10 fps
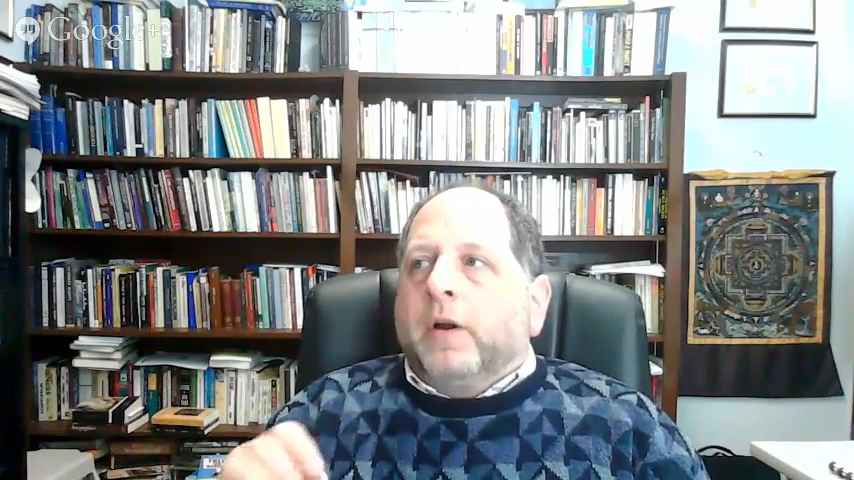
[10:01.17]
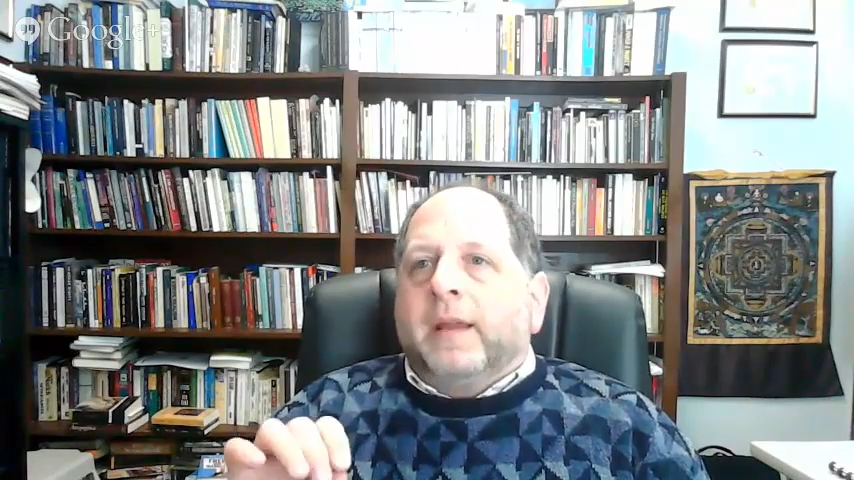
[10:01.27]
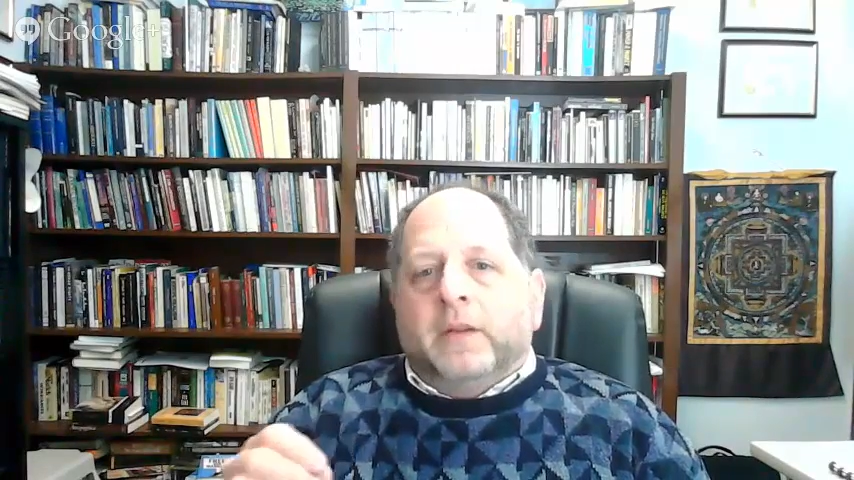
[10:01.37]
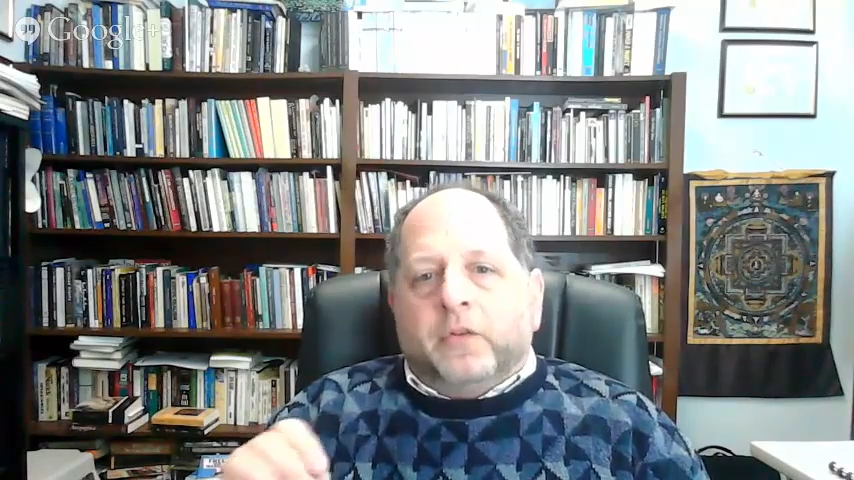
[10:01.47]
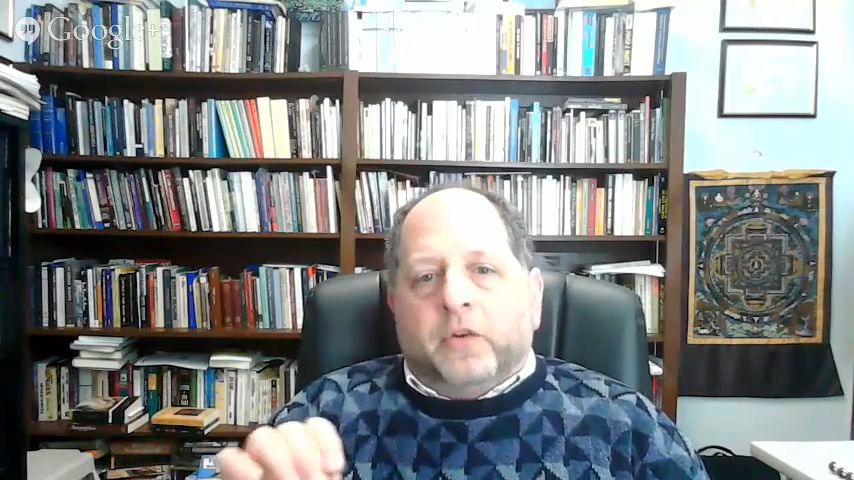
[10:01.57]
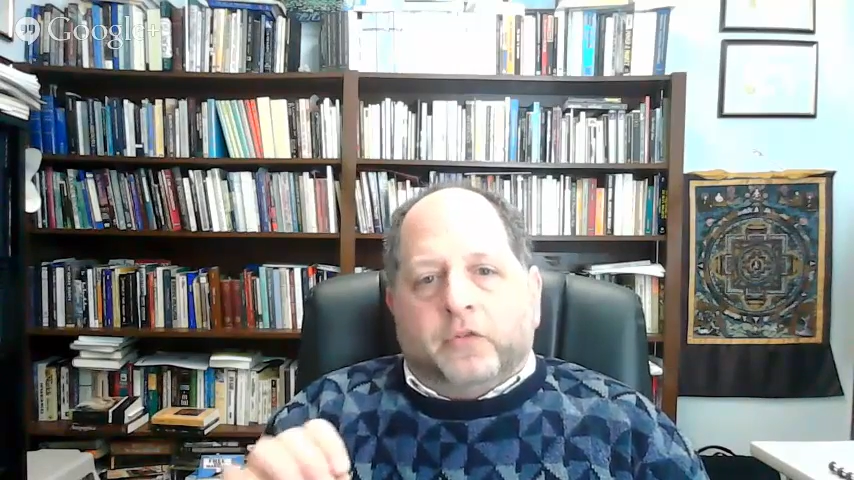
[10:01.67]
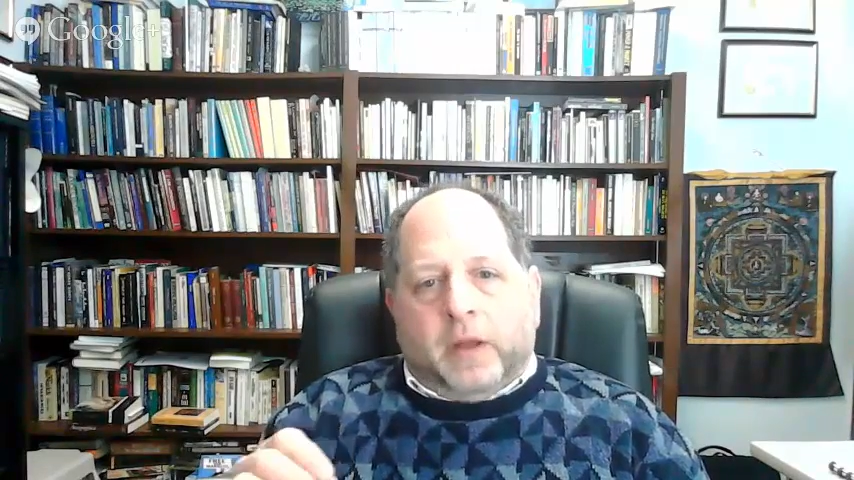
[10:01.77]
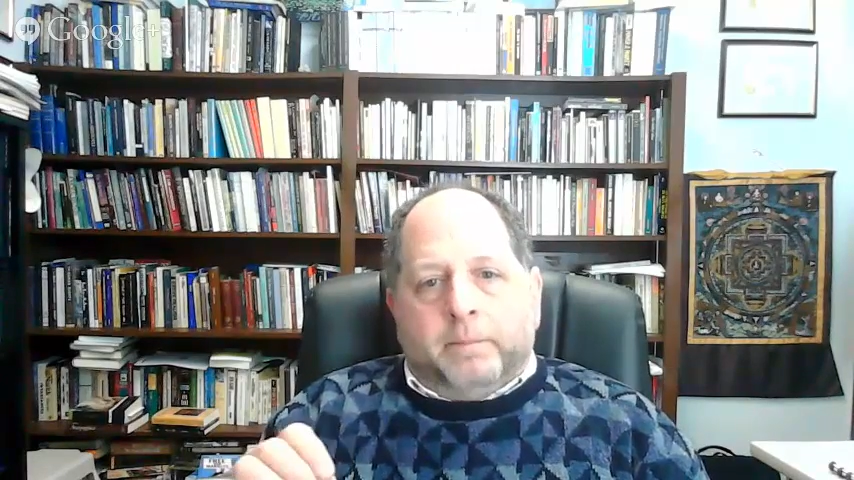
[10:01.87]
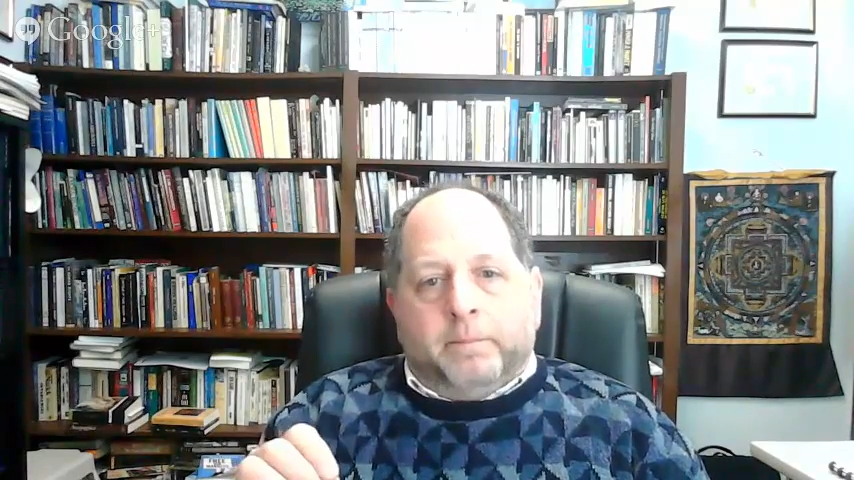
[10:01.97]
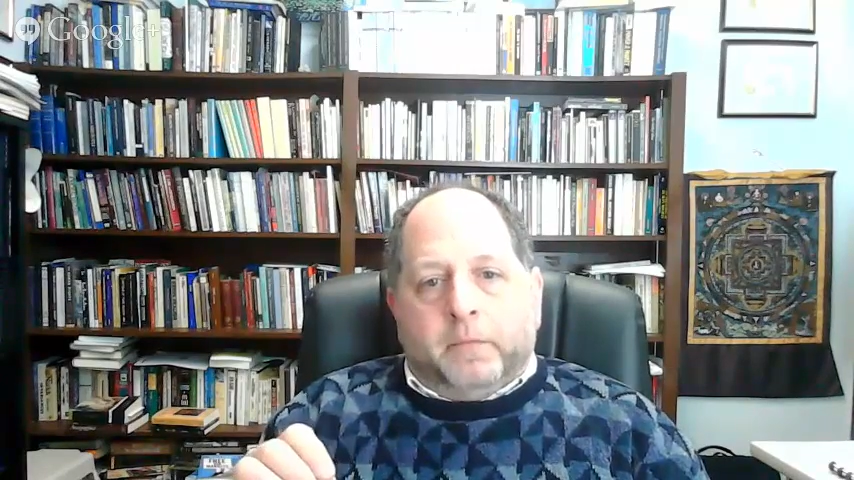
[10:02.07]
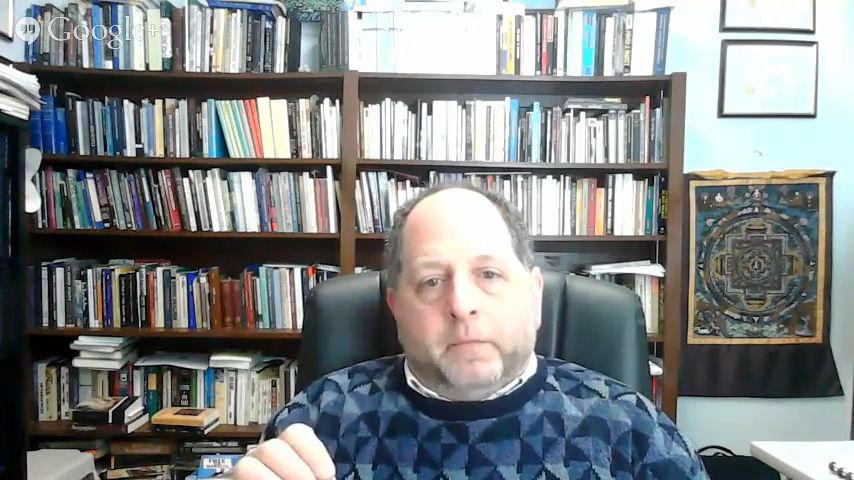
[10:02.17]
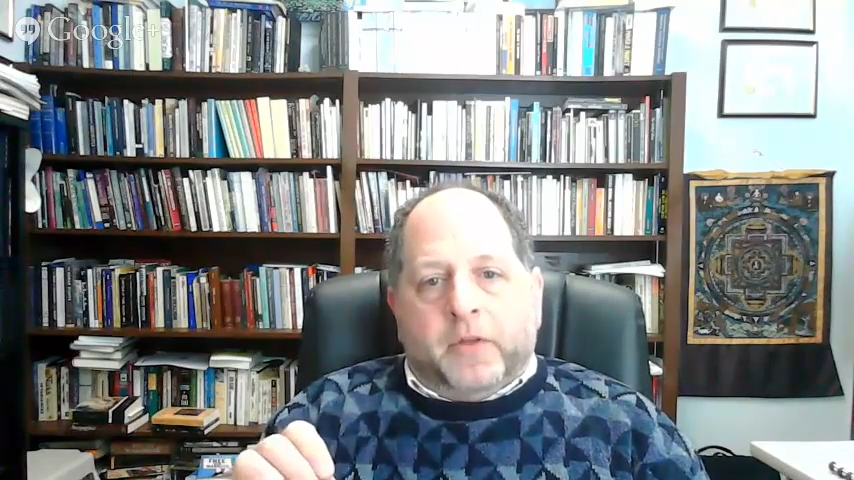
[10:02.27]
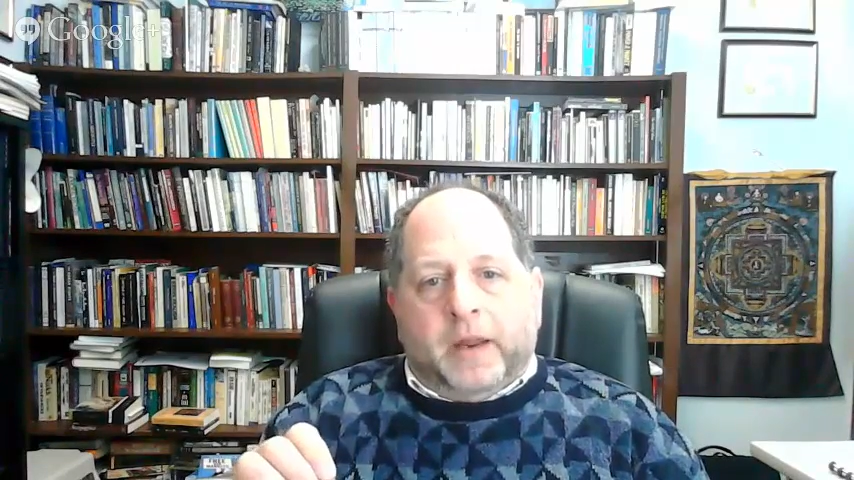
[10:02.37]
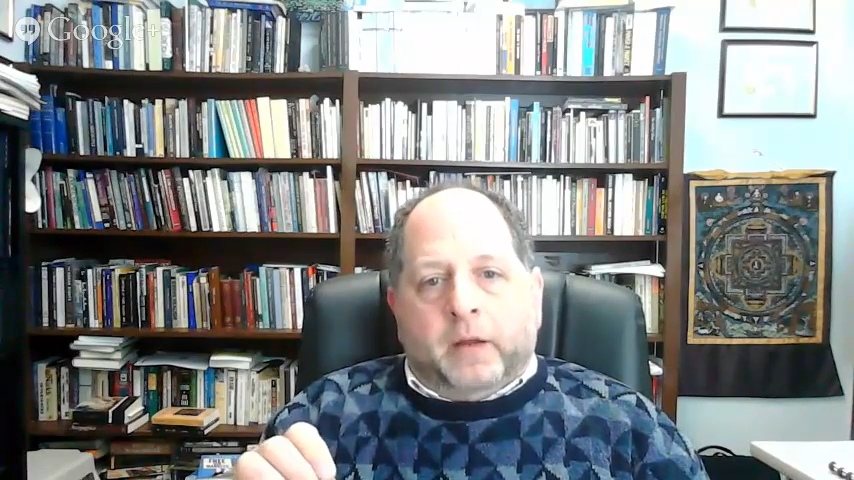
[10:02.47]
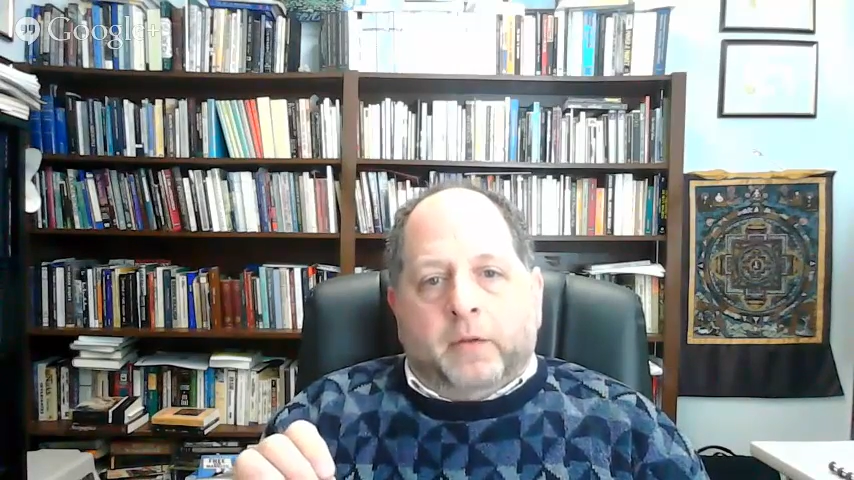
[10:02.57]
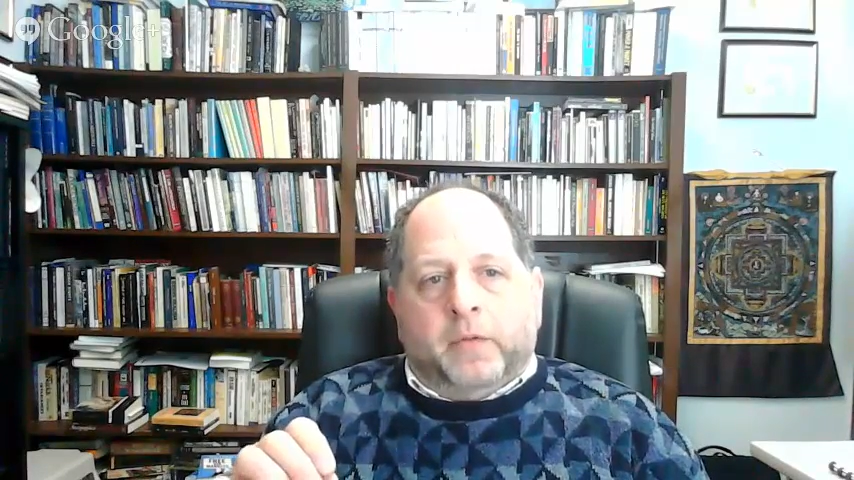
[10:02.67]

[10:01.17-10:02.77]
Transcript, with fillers: into something